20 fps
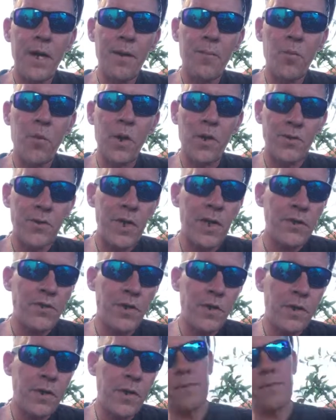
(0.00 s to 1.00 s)
We're
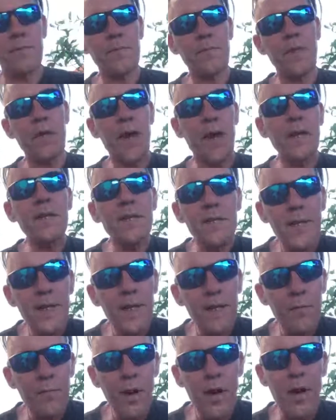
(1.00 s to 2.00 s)
changing the
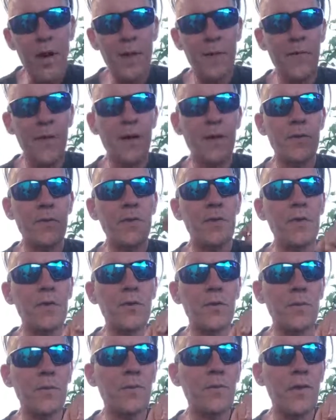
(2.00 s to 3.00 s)
idea behind that
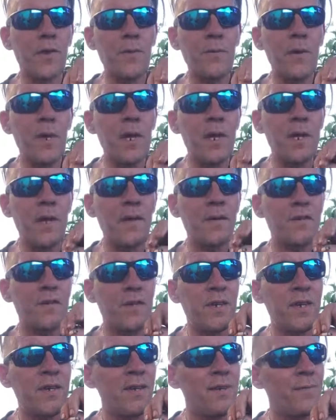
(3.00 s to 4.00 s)
sigil. So it's,
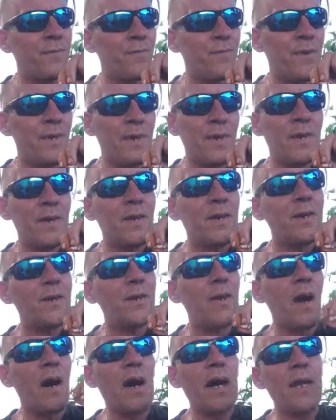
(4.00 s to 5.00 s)

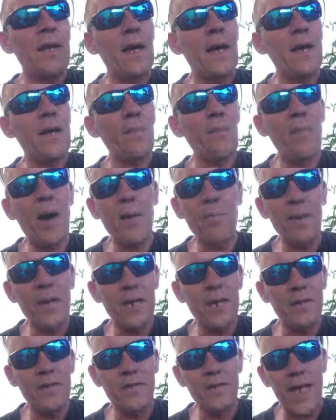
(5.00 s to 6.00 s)
God, it might be
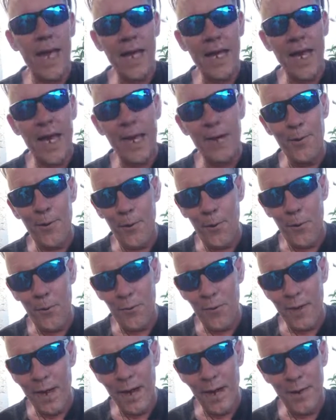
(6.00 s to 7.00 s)
a decade old
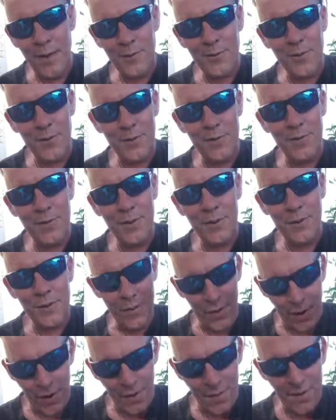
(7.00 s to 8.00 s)
now, so it's
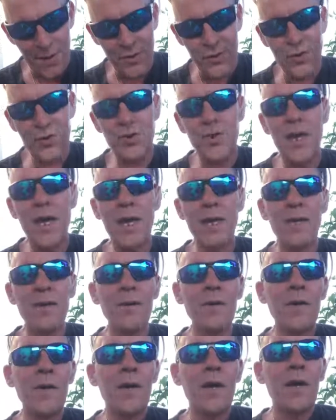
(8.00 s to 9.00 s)
on this channel.
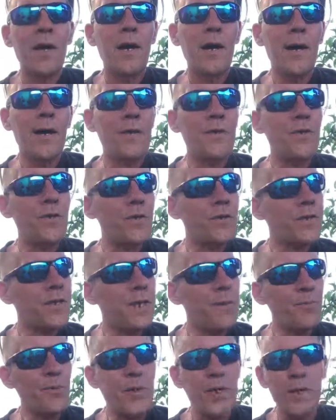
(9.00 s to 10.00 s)
It just
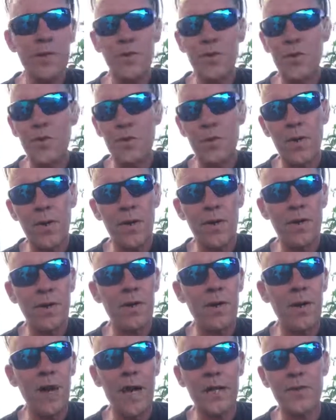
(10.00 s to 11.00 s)
keeps getting
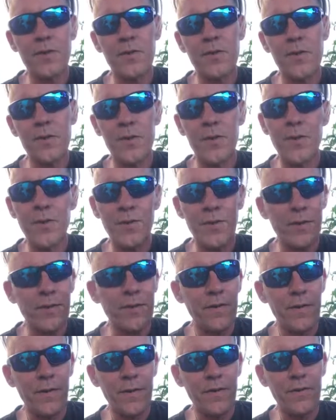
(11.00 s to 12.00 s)
stronger. I still use it
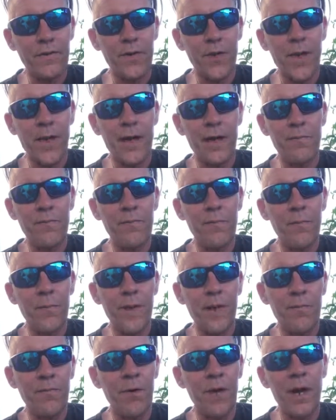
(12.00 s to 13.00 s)
to this day
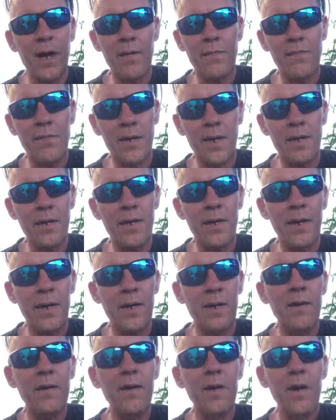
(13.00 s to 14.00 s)
whenever I need
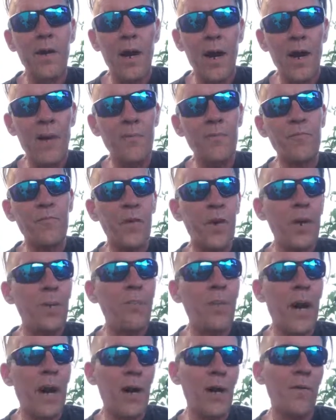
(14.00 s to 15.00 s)
it. A very
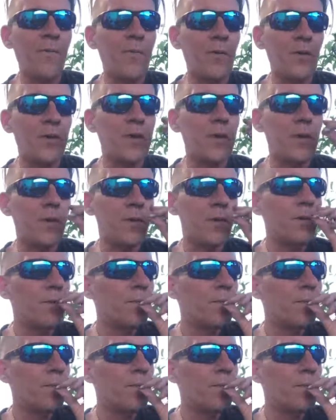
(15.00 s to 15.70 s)
powerful sigil.